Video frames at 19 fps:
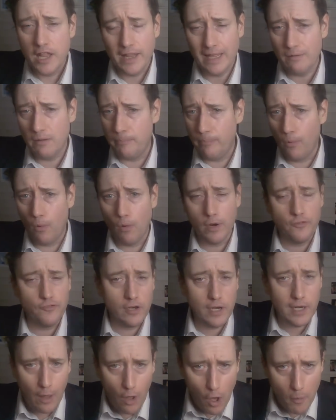they were born into
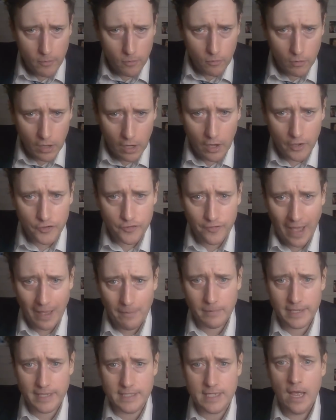lower middle class
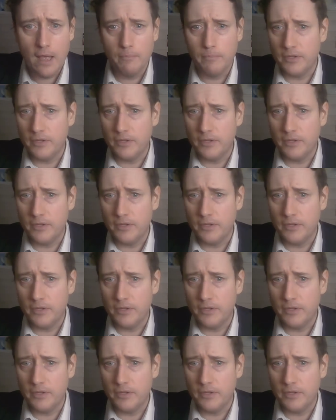families,